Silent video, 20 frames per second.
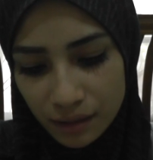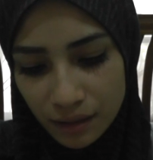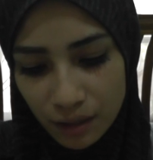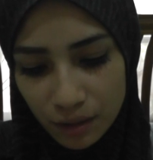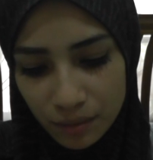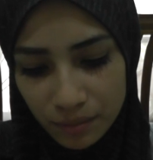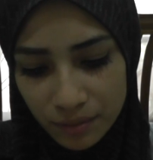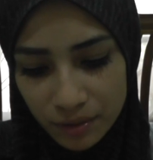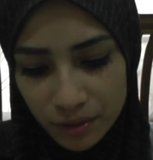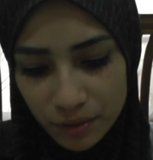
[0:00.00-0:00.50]
how
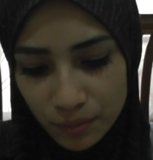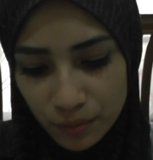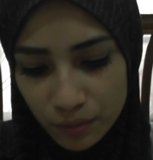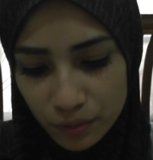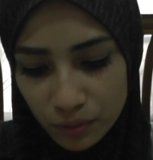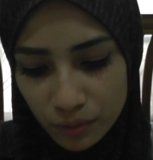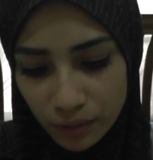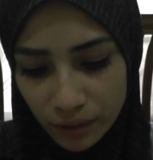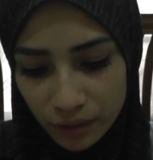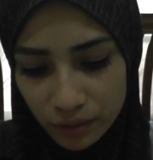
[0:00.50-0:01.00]
am I
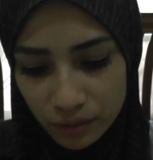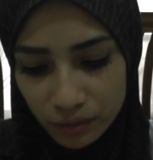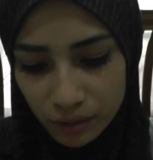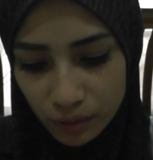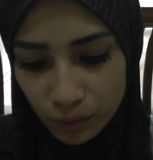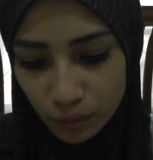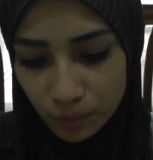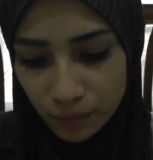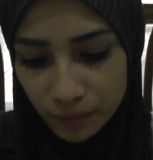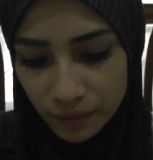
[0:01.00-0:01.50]
supposed to actually
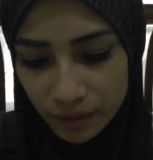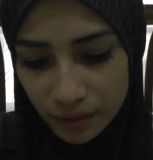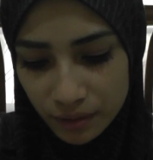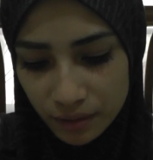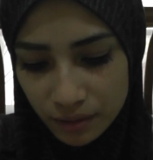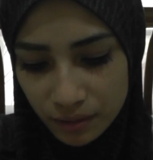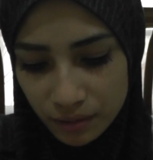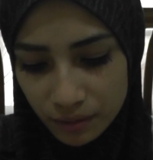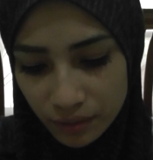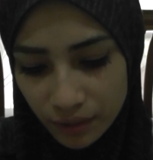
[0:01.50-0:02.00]
open
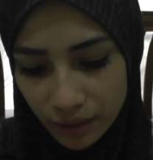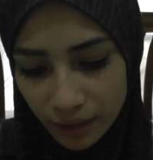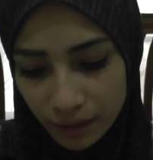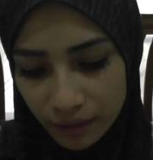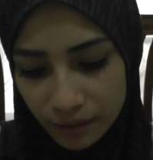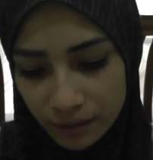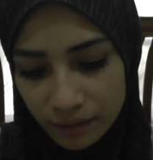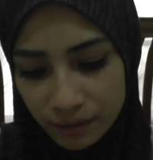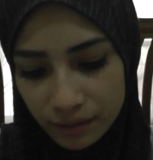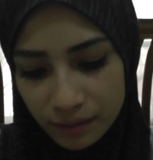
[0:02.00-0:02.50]
this okay
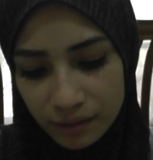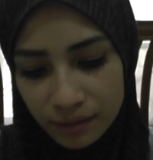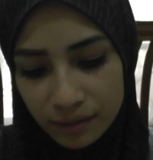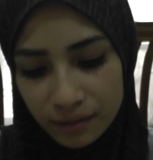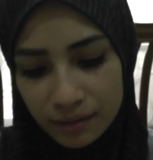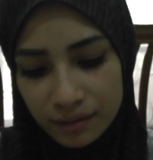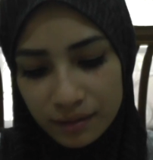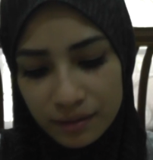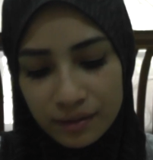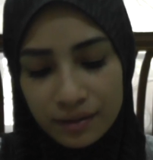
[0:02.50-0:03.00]

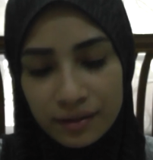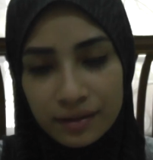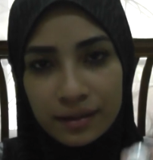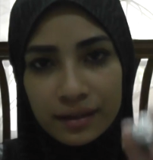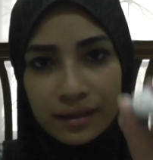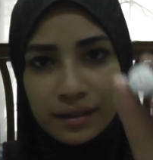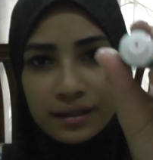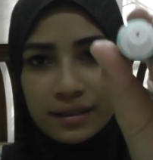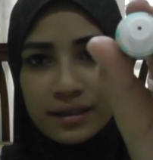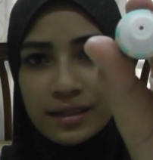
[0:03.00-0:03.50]

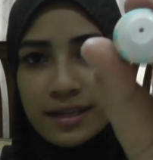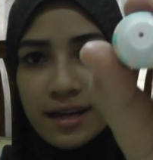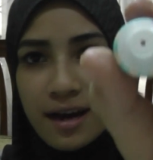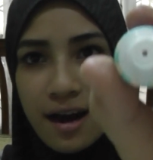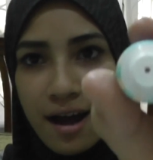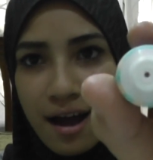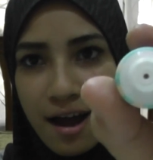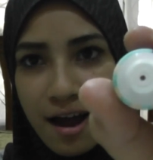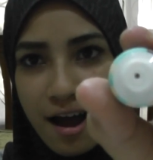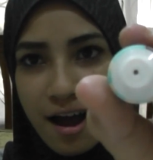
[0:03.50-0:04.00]

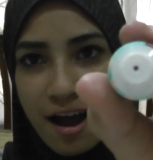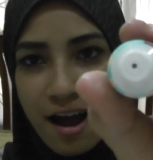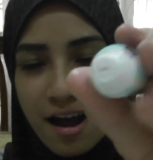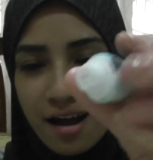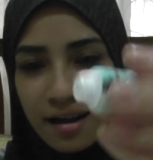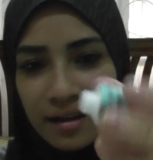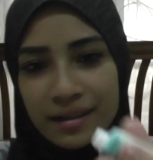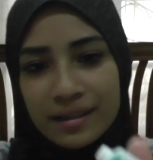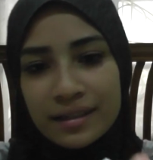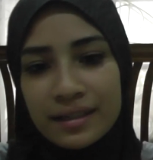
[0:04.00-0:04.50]
ta-da
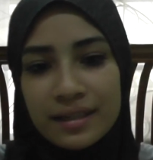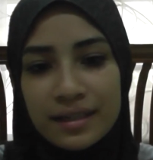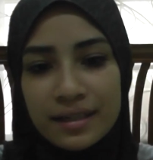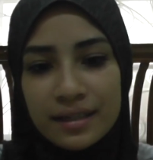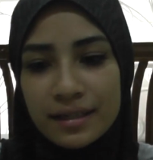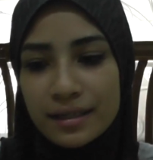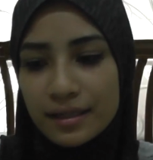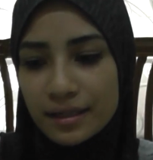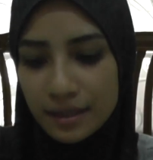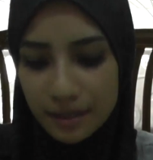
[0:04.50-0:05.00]

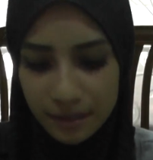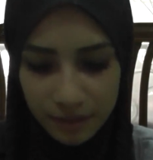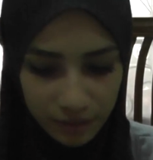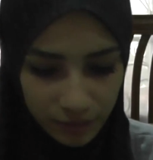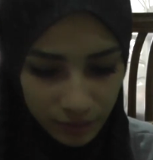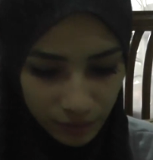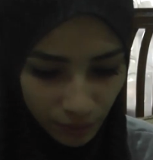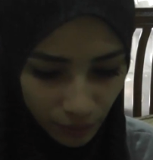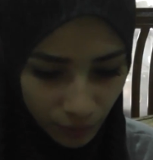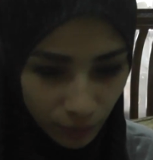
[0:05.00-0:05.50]

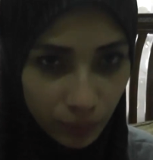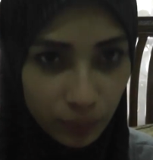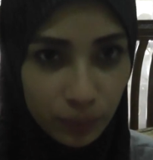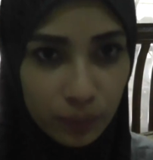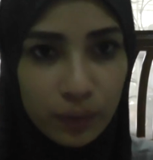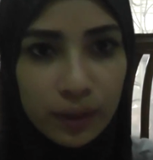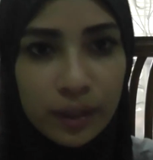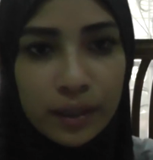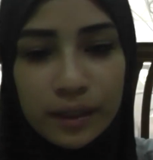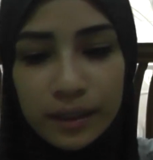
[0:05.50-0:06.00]

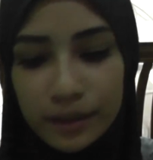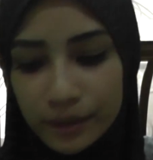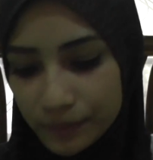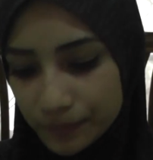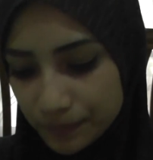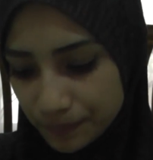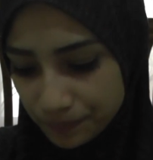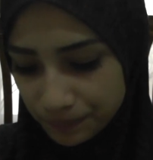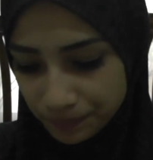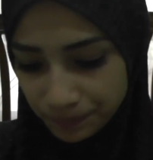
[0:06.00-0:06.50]
so
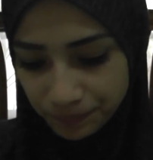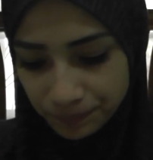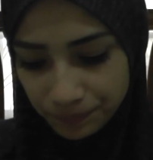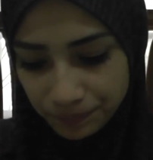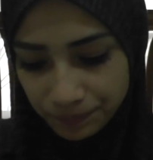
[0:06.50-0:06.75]
um,